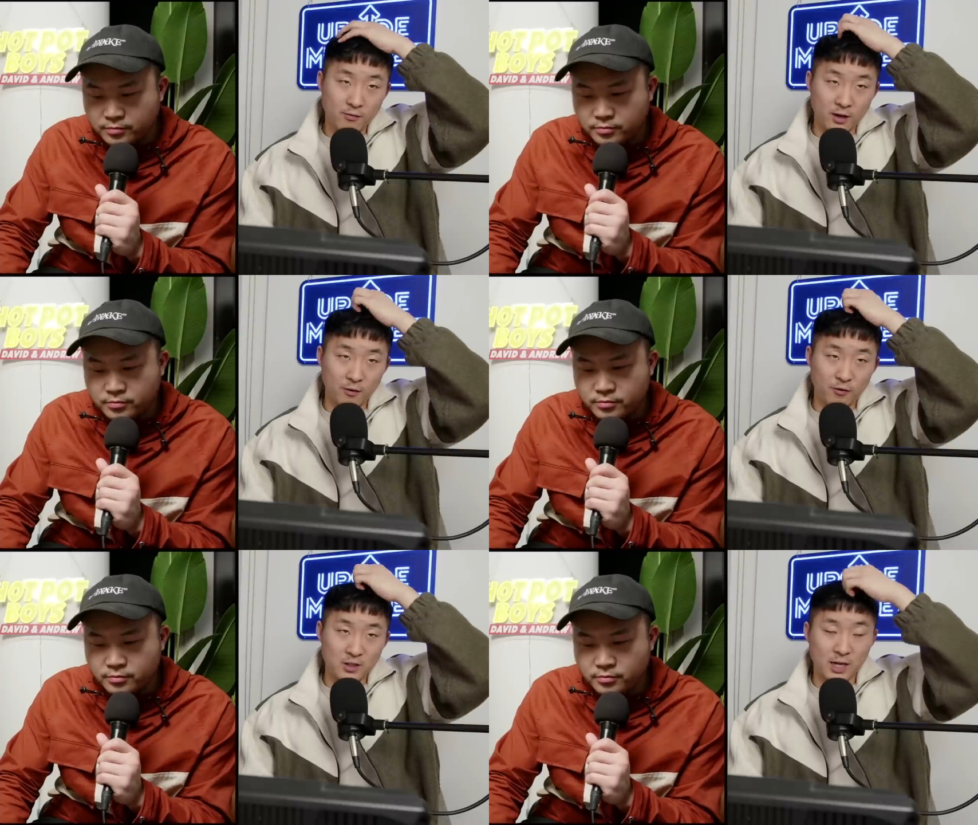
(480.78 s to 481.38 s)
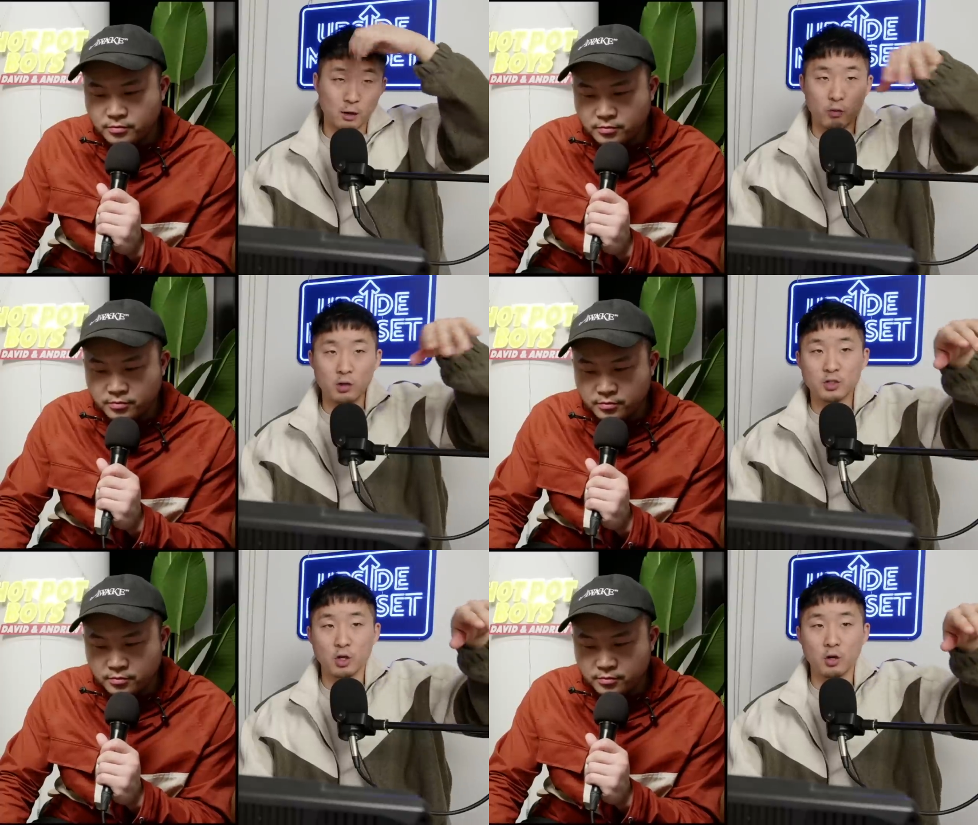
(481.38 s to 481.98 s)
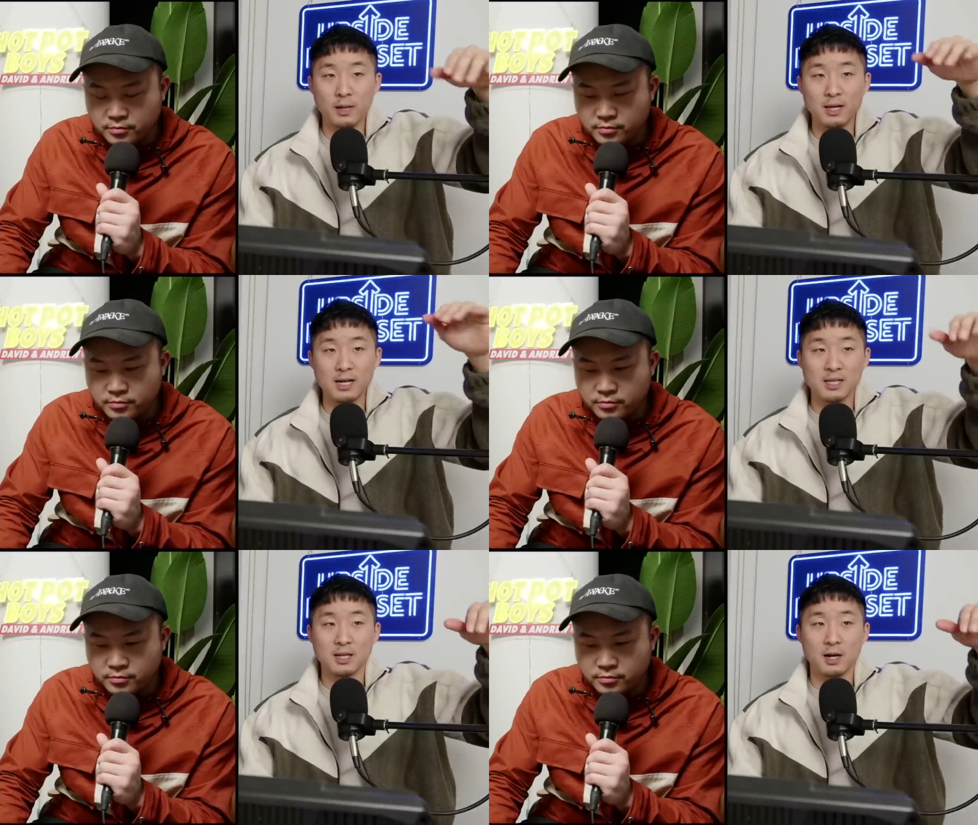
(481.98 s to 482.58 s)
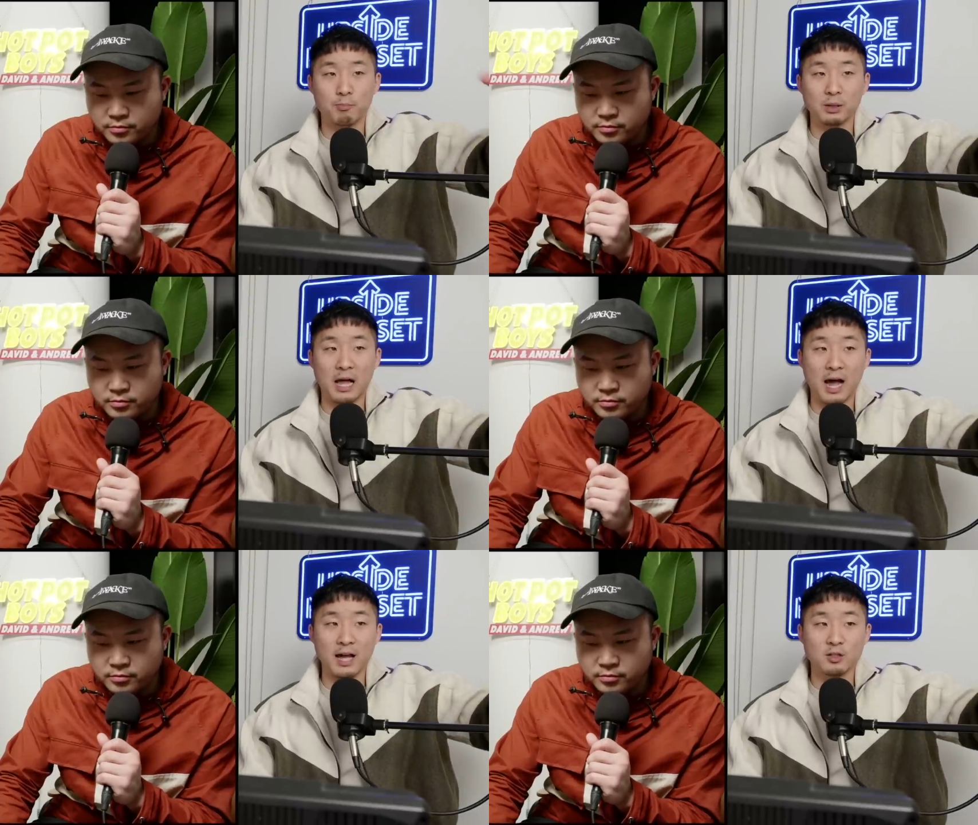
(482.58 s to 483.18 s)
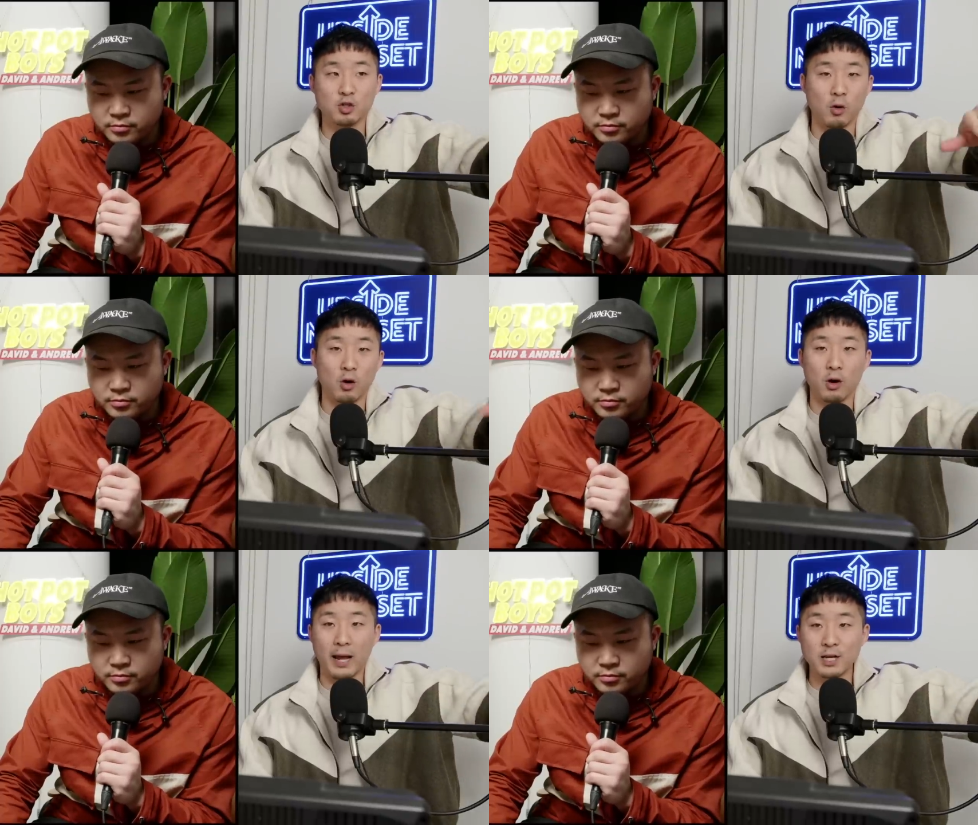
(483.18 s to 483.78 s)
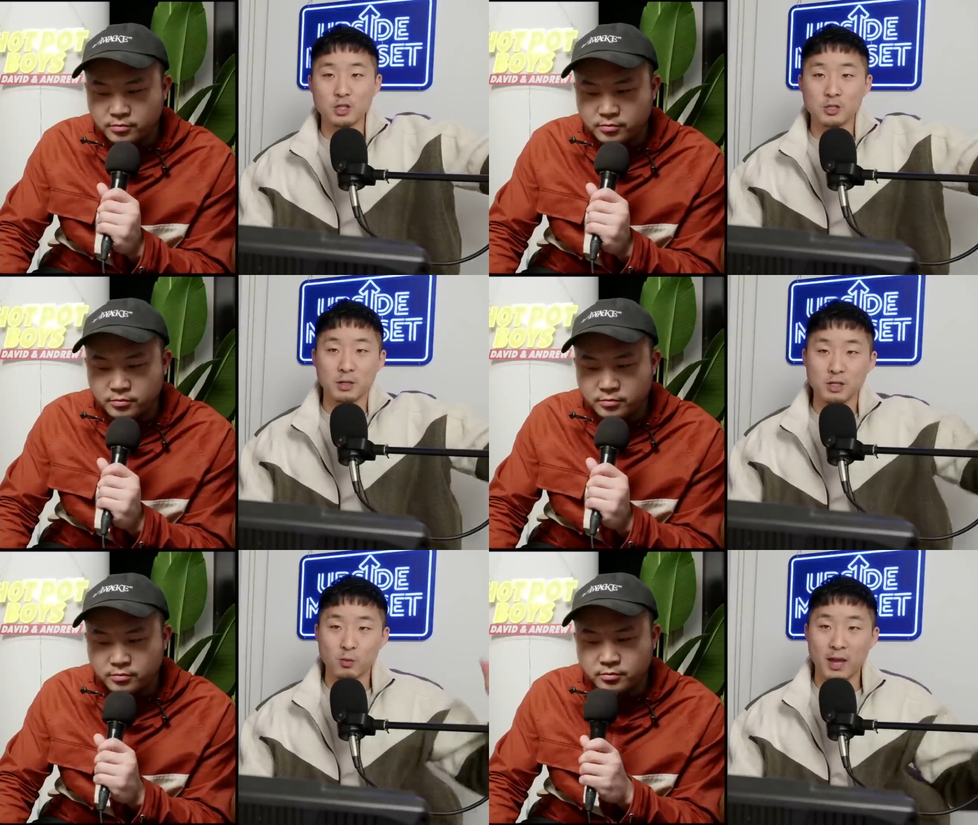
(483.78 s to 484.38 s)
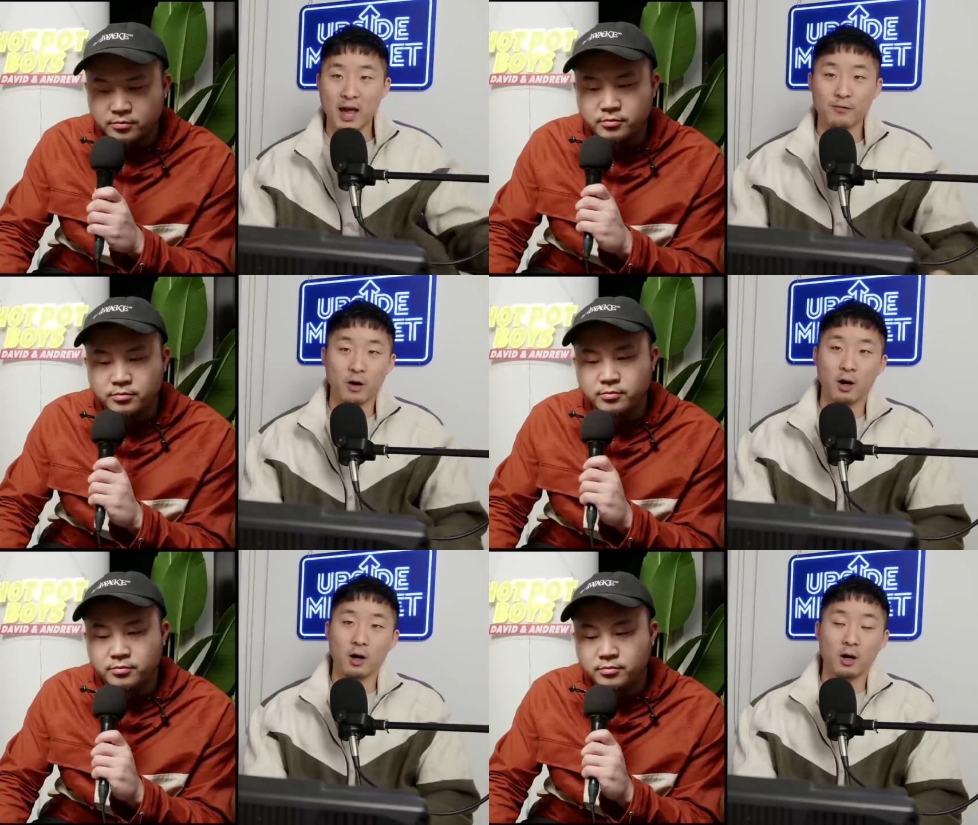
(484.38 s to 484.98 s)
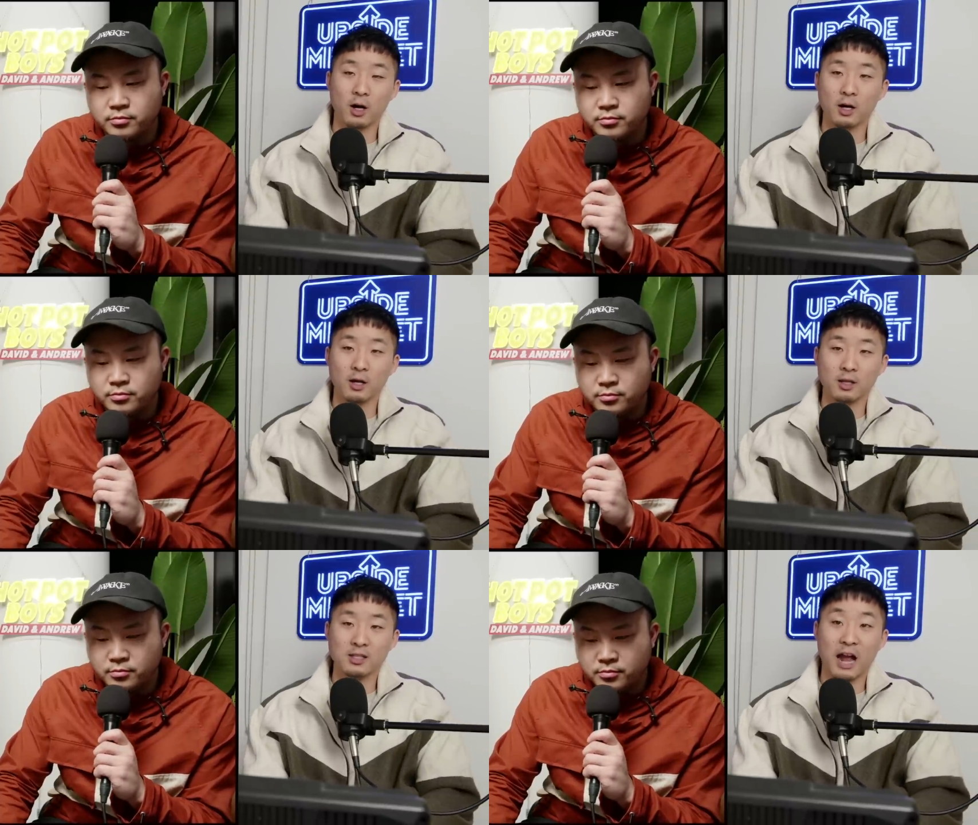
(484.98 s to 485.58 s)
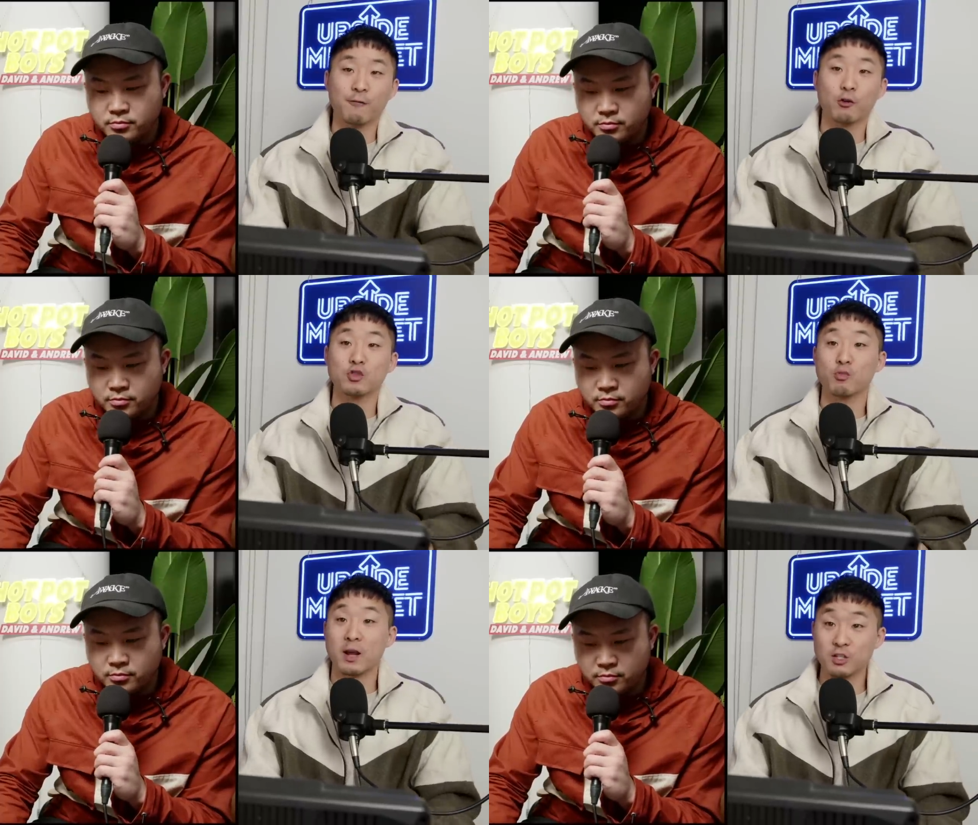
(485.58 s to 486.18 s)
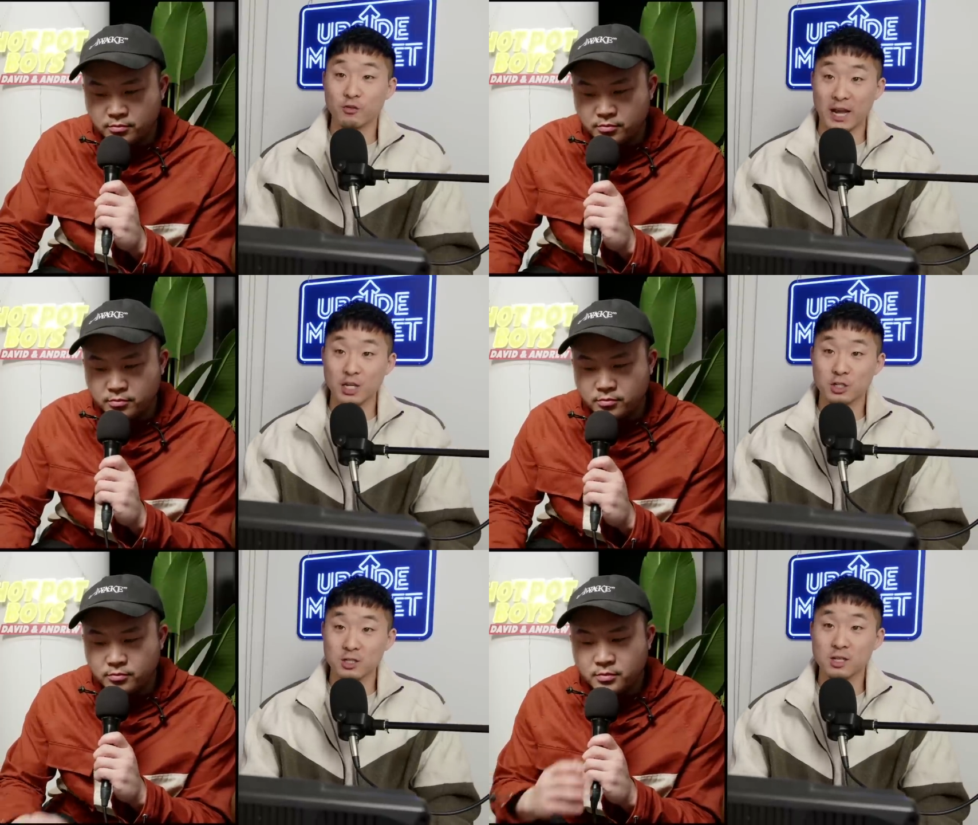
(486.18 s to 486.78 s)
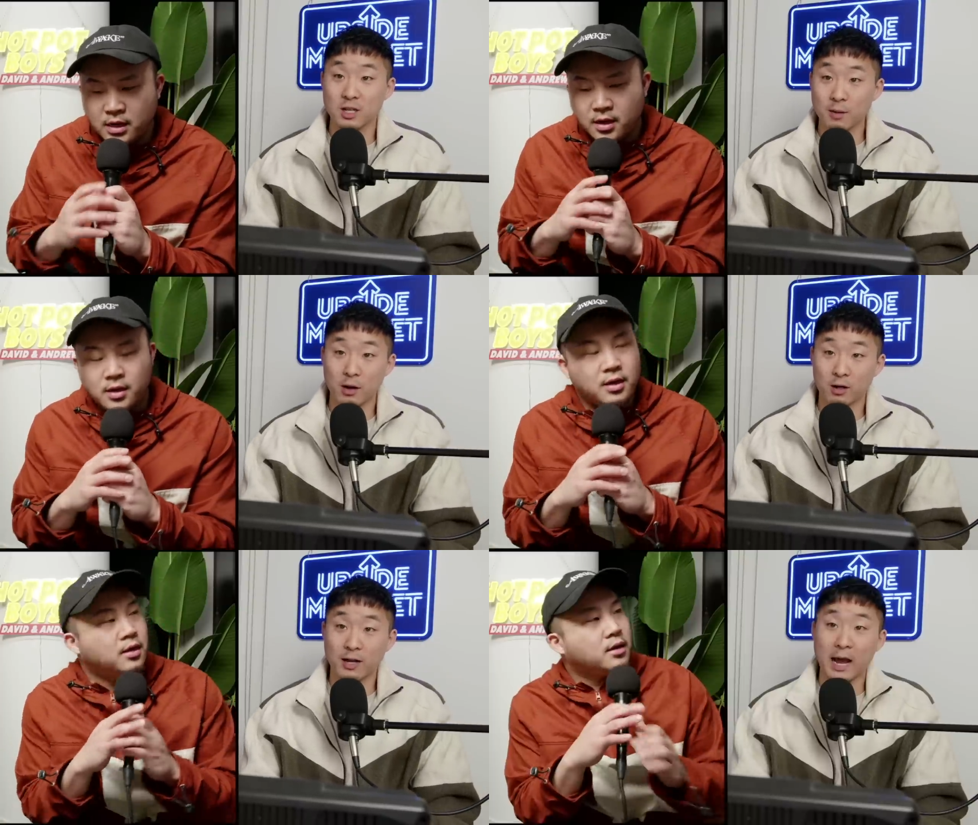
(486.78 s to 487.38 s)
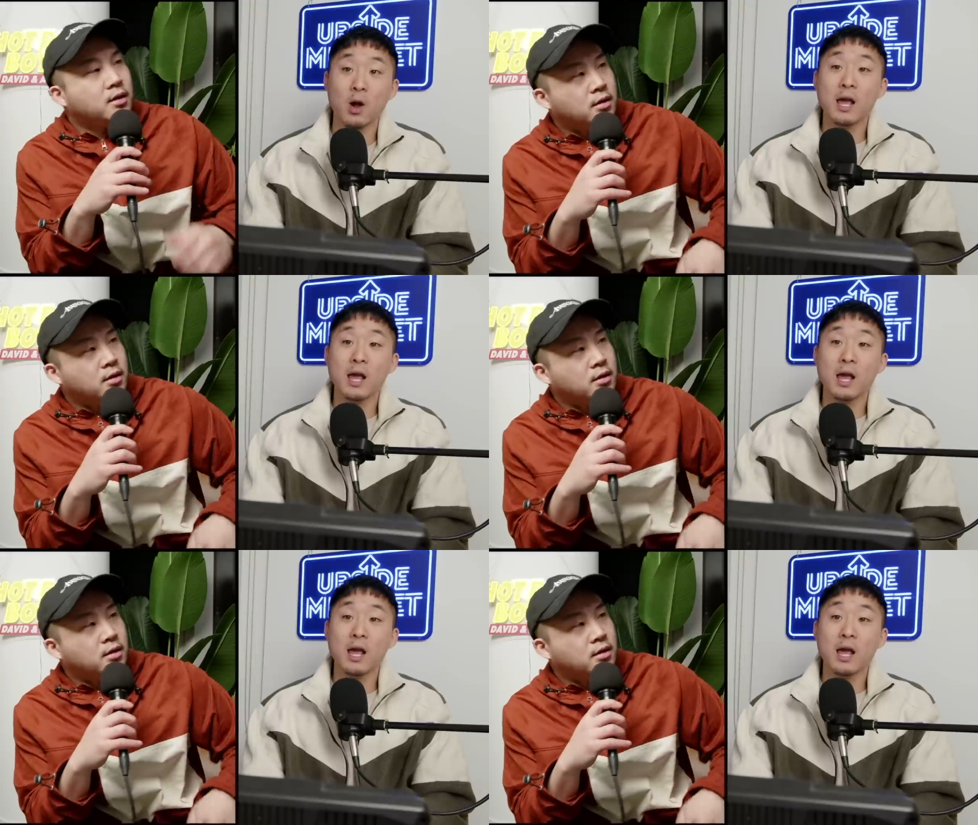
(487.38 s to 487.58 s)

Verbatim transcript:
Speaker 1: even if it's like a real term, it doesn't apply to all Asians because we have a, a diverse range of Asians in America now.